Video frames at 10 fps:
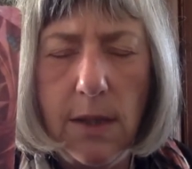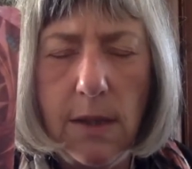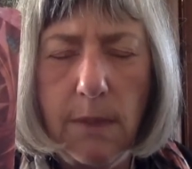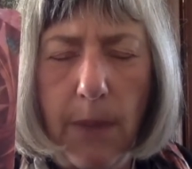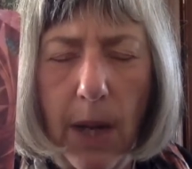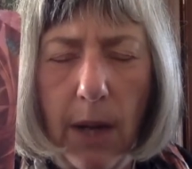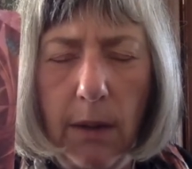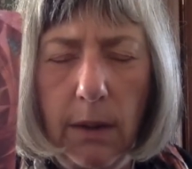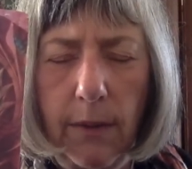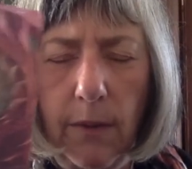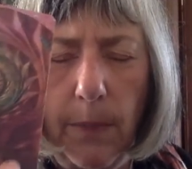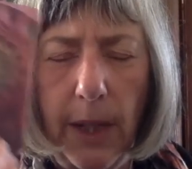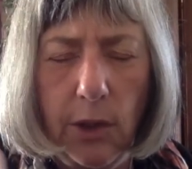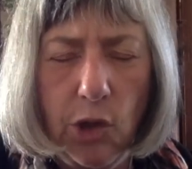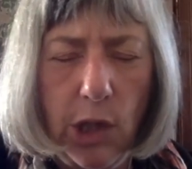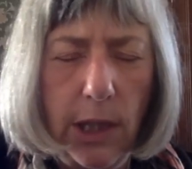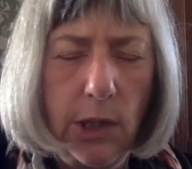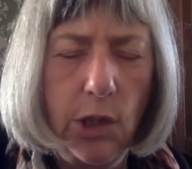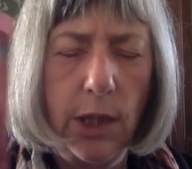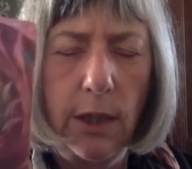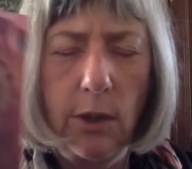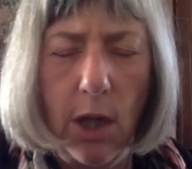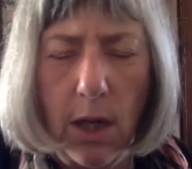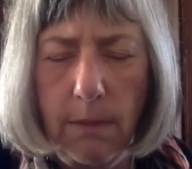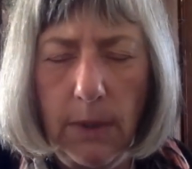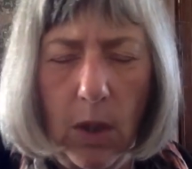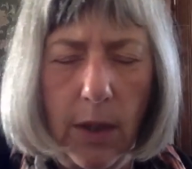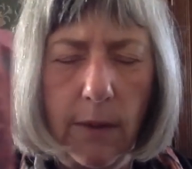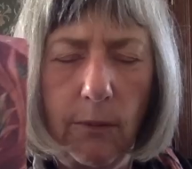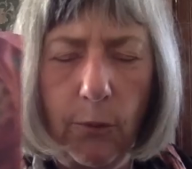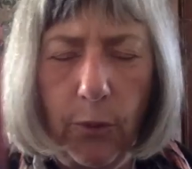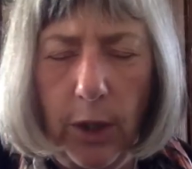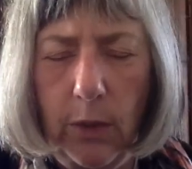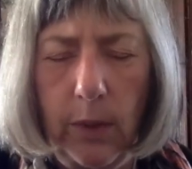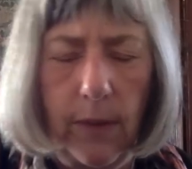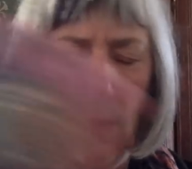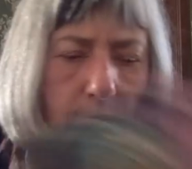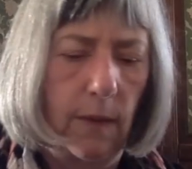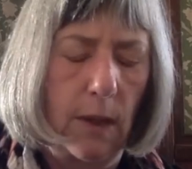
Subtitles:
The spiral is about changing timelines and frequencies.